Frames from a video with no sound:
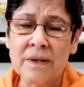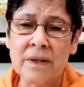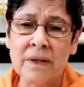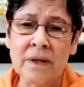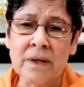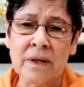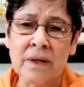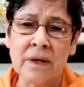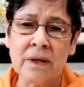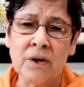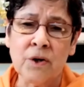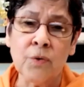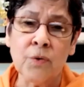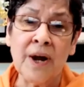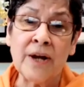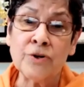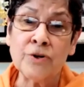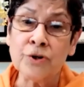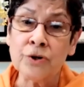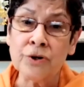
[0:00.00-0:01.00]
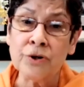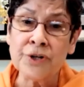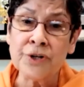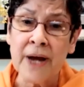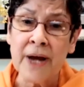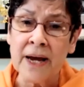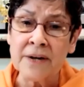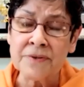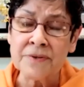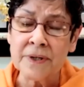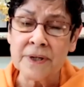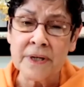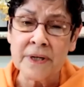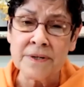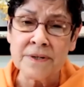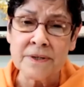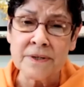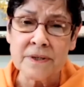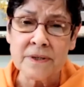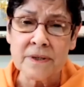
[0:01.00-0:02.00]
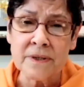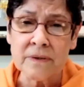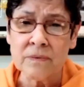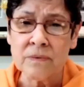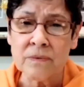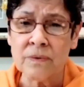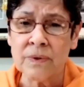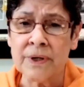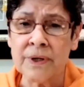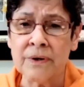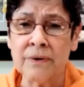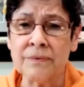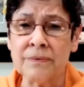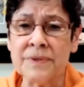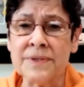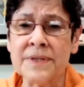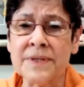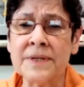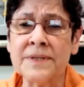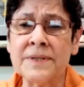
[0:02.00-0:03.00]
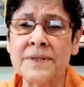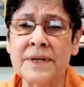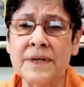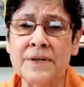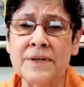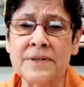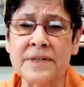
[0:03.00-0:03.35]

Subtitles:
the great church exodus, where 60 to